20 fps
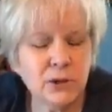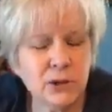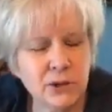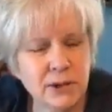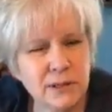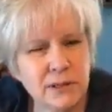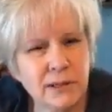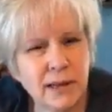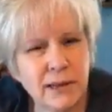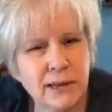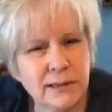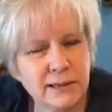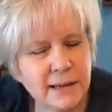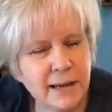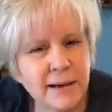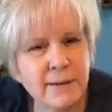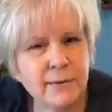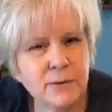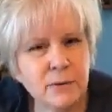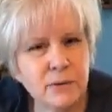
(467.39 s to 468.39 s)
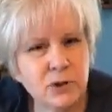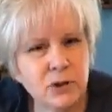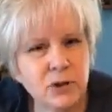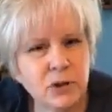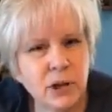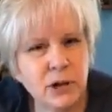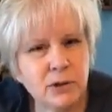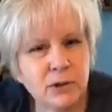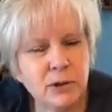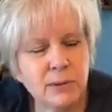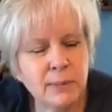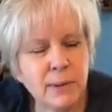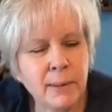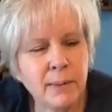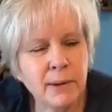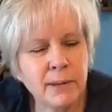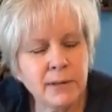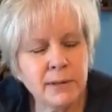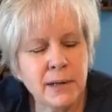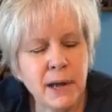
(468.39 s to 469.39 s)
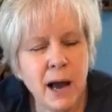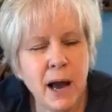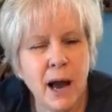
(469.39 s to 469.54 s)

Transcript: just nice to have those childhood memories.